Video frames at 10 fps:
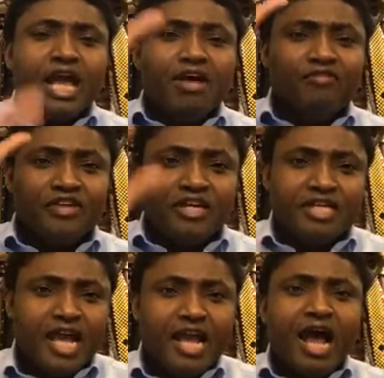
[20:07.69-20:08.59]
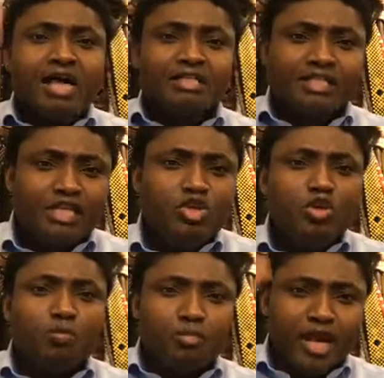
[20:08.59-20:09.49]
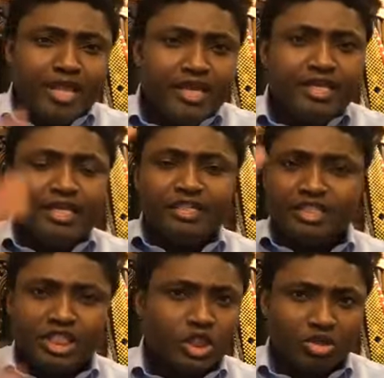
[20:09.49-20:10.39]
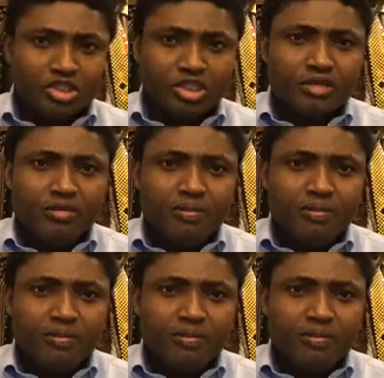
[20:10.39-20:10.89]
every day I see you praying in the church.